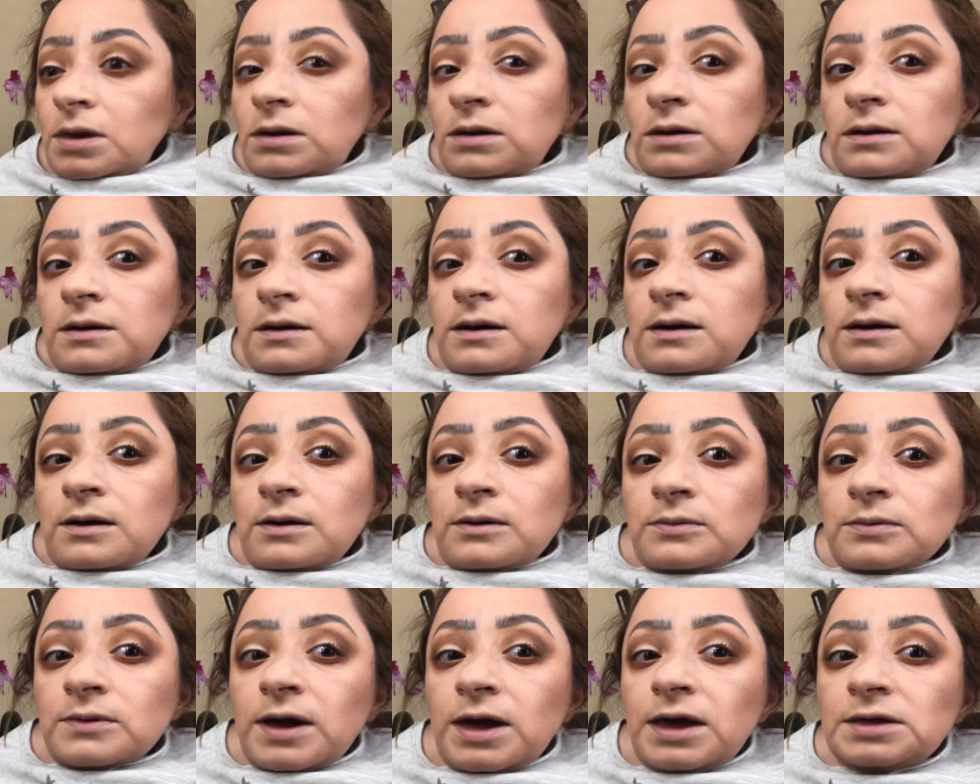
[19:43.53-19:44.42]

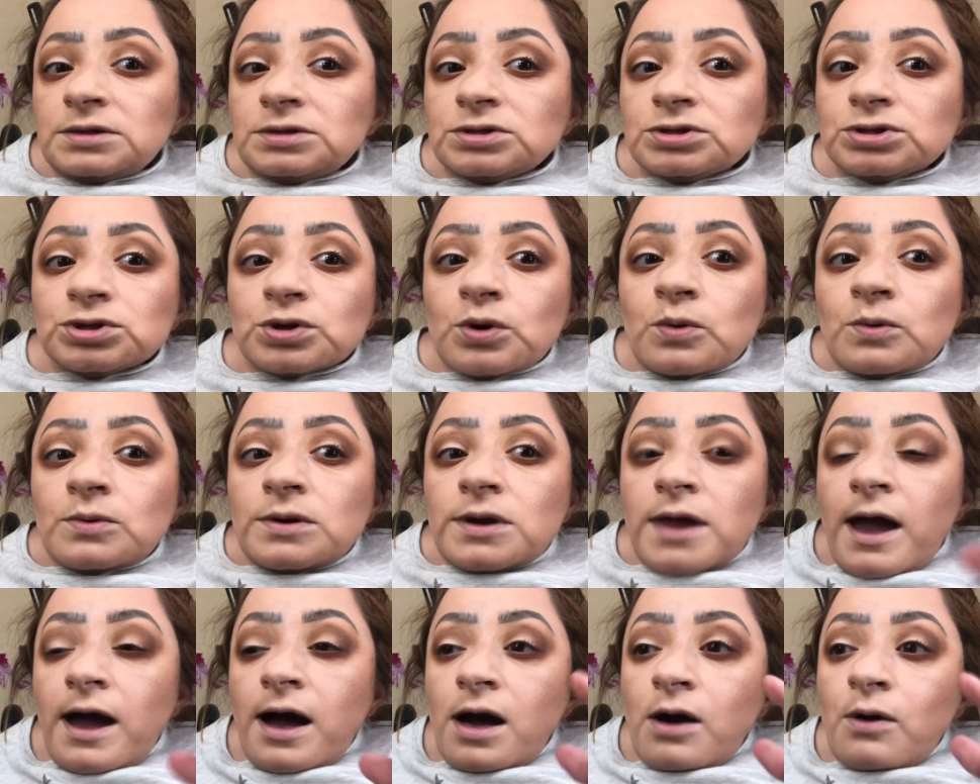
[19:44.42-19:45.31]
Alright, so
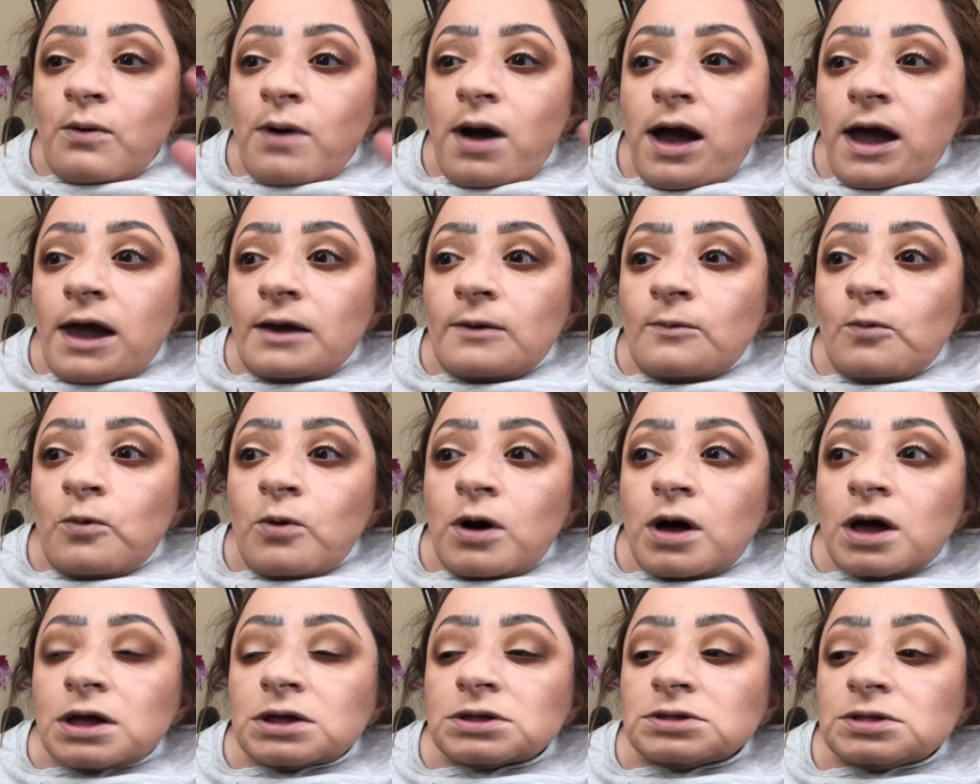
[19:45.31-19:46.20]
now I
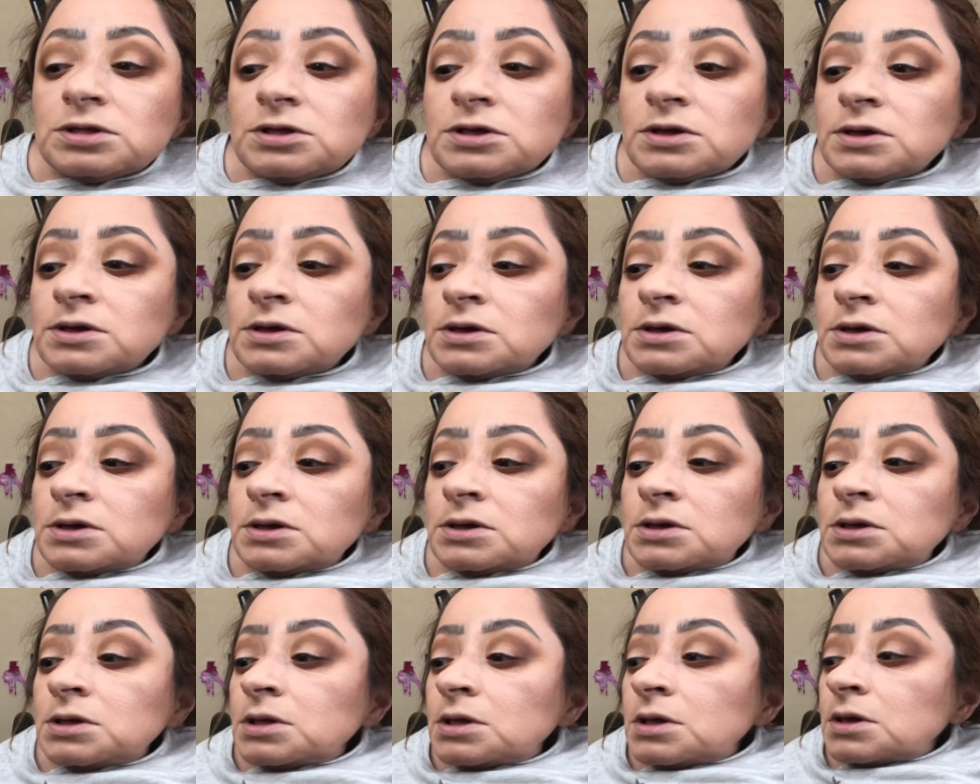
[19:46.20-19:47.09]
want
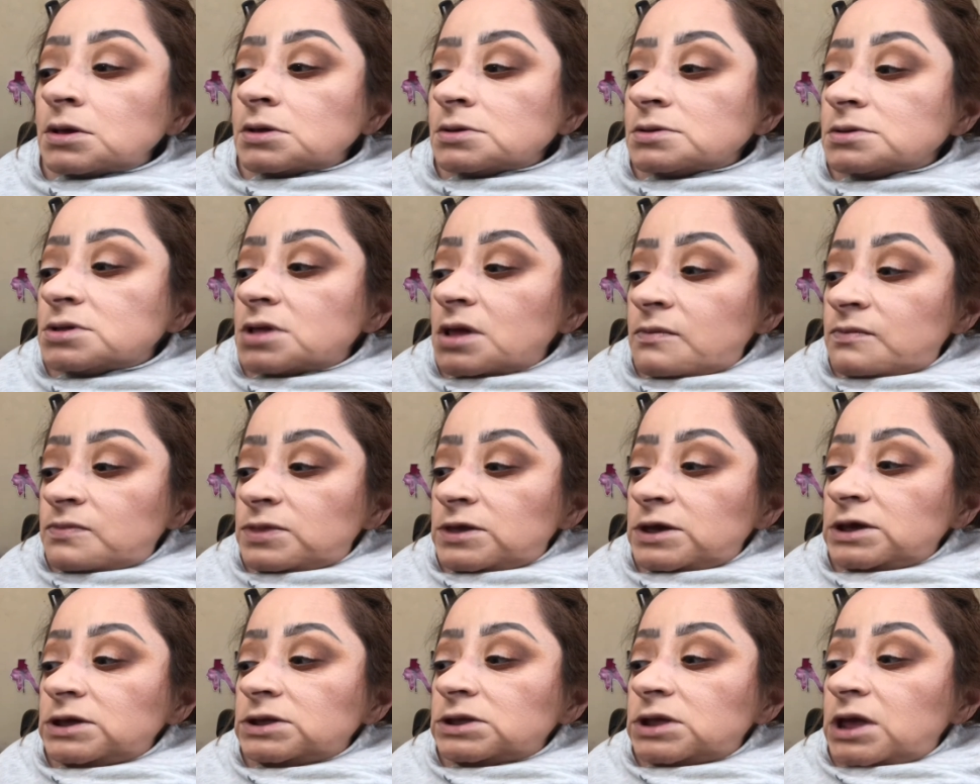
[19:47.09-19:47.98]

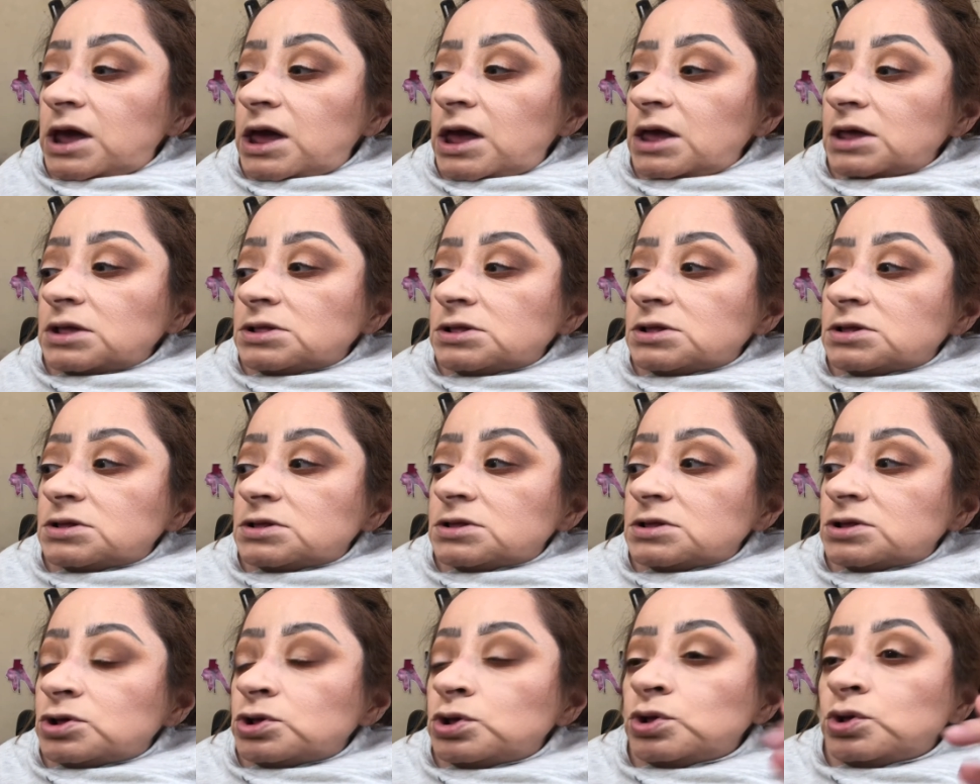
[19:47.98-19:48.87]
something that's
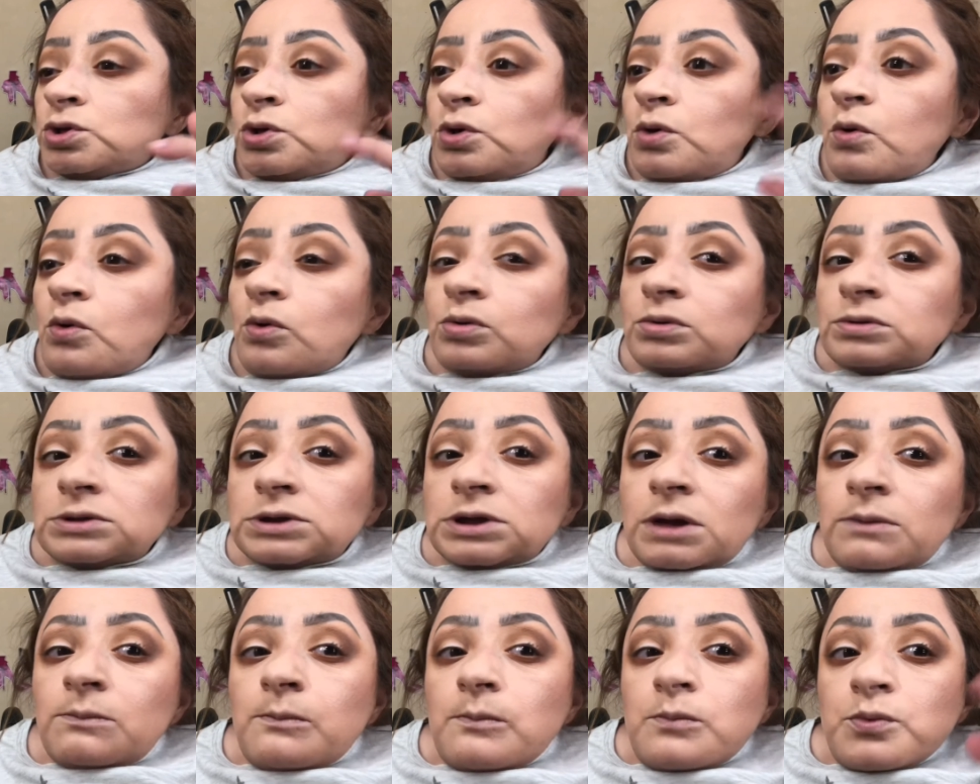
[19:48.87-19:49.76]

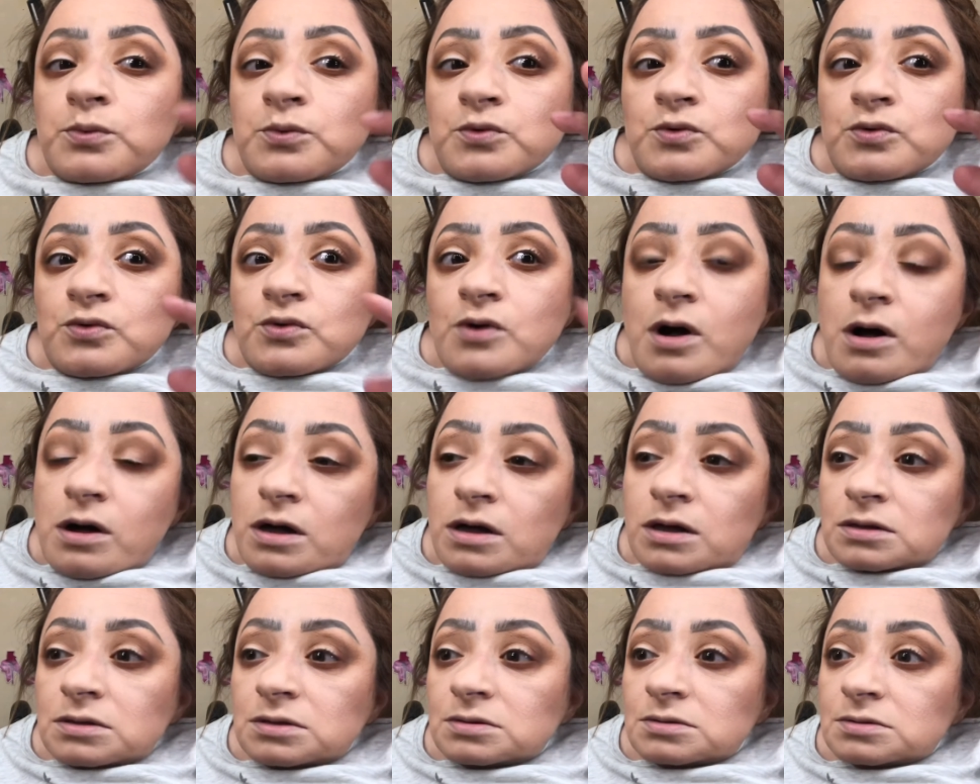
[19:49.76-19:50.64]
golden
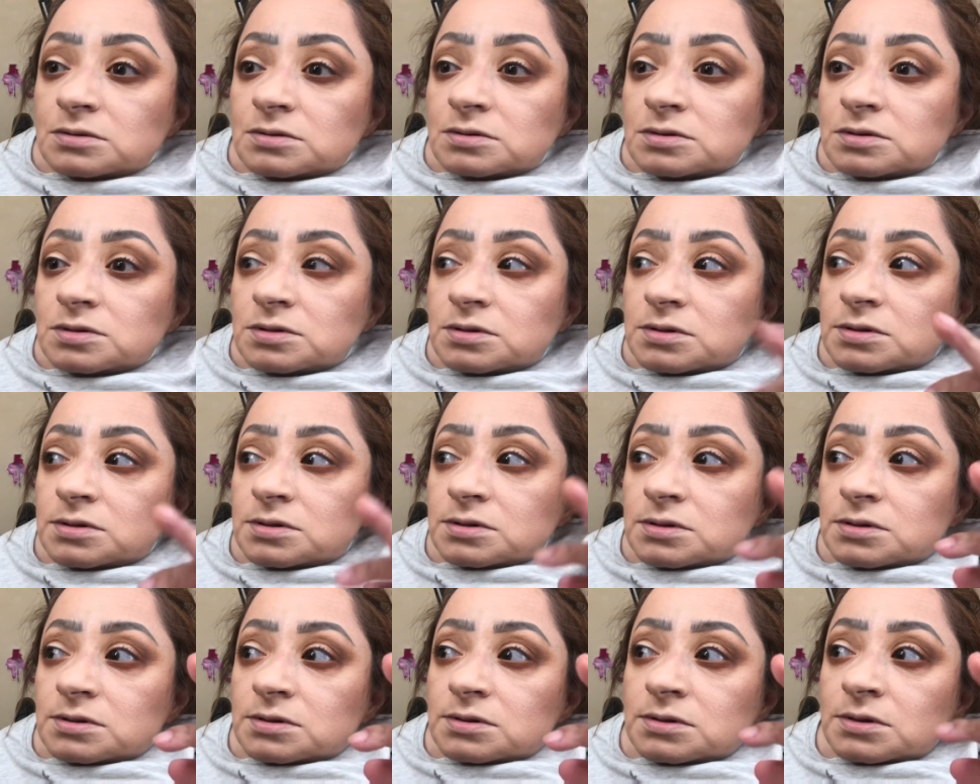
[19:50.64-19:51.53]

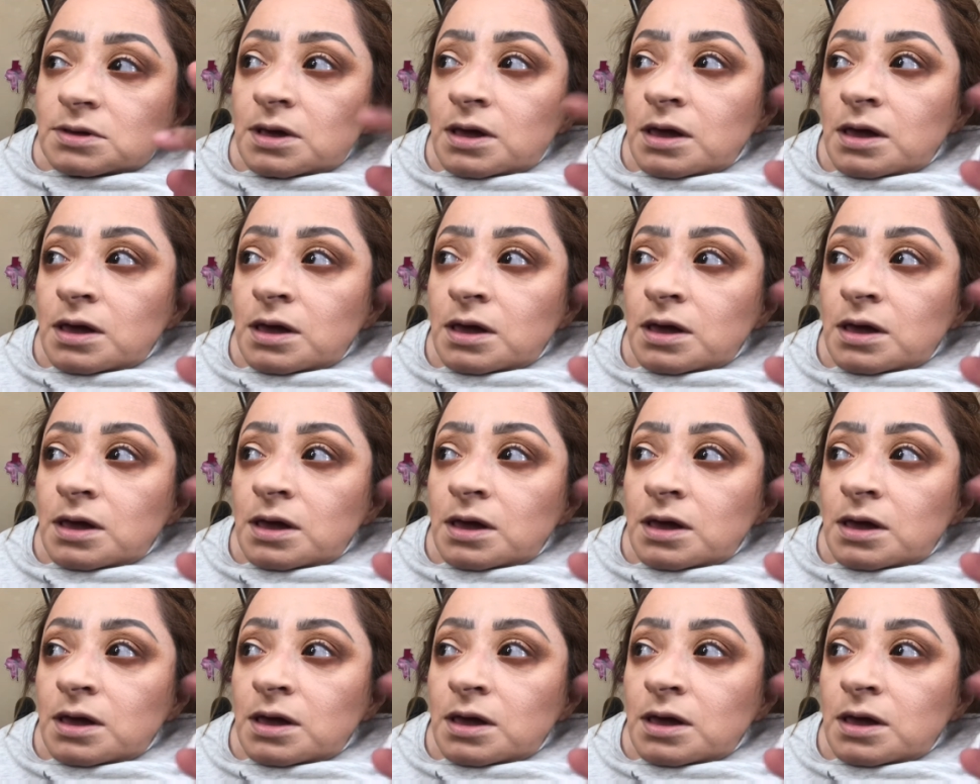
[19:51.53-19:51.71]
bronze,